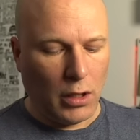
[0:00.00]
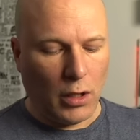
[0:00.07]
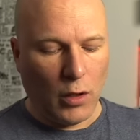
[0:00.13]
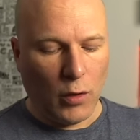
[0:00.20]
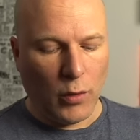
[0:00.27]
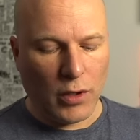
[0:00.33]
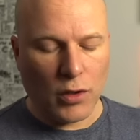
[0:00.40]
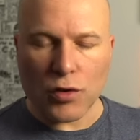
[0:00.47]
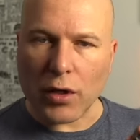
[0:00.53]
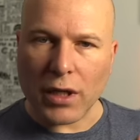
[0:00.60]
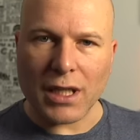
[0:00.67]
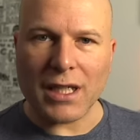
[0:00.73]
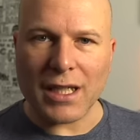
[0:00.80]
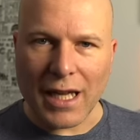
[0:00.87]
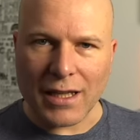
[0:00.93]
when you try
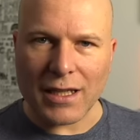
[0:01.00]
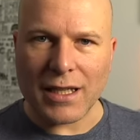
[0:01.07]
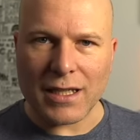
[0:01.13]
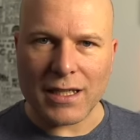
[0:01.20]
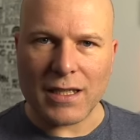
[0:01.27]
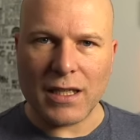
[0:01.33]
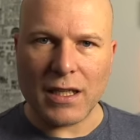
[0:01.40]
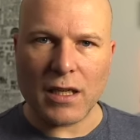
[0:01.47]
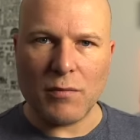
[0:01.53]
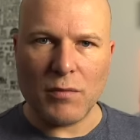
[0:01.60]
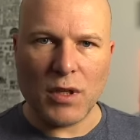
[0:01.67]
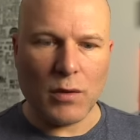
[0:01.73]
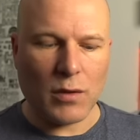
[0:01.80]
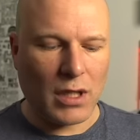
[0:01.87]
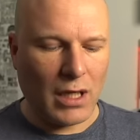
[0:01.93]
and connect this to your
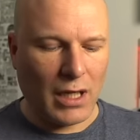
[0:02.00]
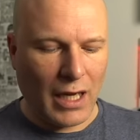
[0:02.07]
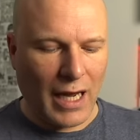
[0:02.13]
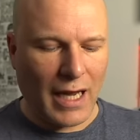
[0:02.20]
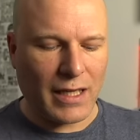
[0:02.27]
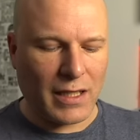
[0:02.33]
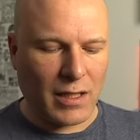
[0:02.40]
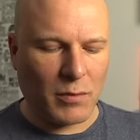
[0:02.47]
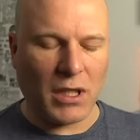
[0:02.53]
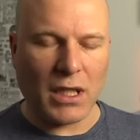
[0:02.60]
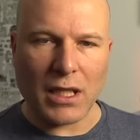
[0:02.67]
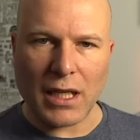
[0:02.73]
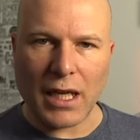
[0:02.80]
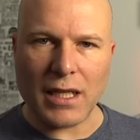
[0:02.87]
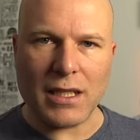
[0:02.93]
computer, it has to be
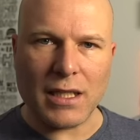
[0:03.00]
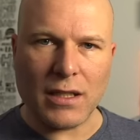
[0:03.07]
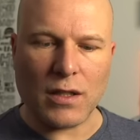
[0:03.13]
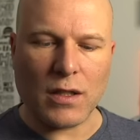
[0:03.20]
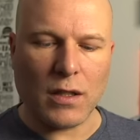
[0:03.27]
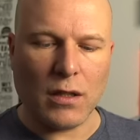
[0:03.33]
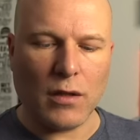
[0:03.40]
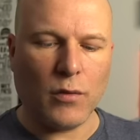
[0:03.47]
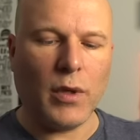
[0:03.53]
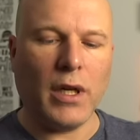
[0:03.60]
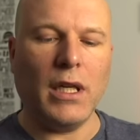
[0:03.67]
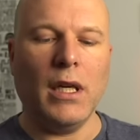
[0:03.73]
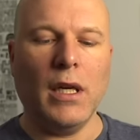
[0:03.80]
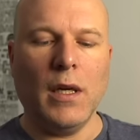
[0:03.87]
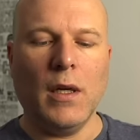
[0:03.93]
connected a certain
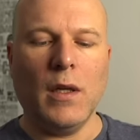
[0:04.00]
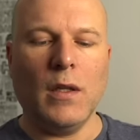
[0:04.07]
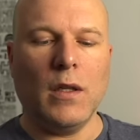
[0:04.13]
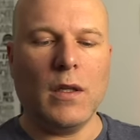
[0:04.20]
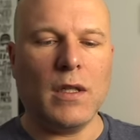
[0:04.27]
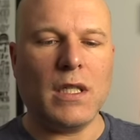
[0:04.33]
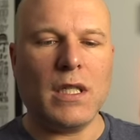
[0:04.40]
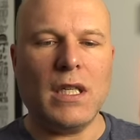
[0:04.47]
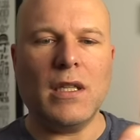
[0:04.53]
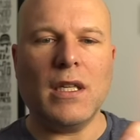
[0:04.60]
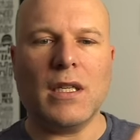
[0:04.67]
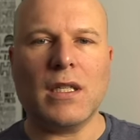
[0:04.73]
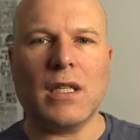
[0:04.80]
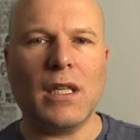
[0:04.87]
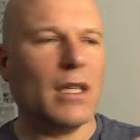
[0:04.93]
way. You can see
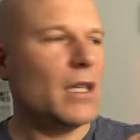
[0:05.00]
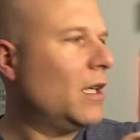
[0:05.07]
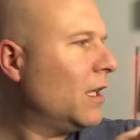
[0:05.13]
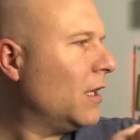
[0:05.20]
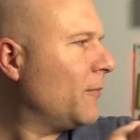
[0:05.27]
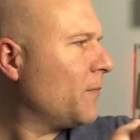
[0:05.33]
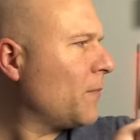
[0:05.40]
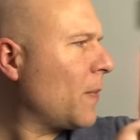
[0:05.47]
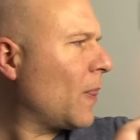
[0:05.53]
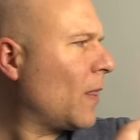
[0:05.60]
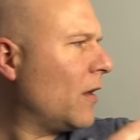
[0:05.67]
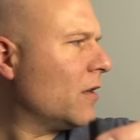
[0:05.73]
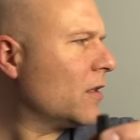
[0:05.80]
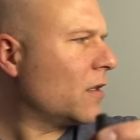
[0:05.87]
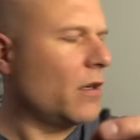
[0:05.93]
this thing here
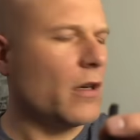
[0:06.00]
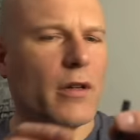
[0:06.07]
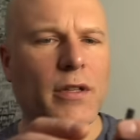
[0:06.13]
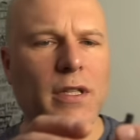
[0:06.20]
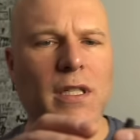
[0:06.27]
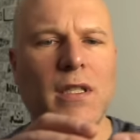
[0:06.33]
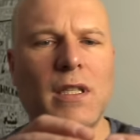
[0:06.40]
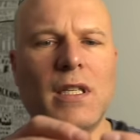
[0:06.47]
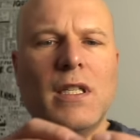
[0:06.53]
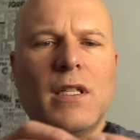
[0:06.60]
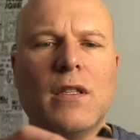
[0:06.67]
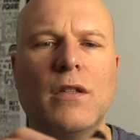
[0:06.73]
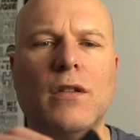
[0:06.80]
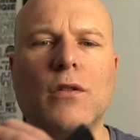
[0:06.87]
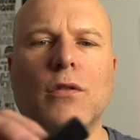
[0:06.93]
has got, this is
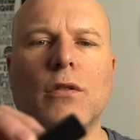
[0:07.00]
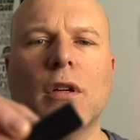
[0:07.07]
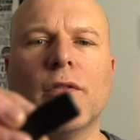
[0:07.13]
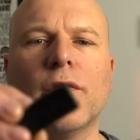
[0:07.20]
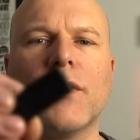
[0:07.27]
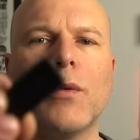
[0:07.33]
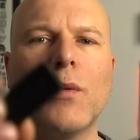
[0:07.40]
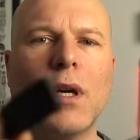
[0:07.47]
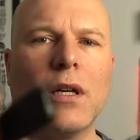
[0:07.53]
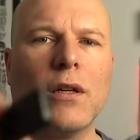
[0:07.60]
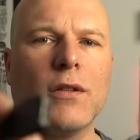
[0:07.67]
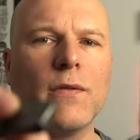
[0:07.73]
the neuron for the wireless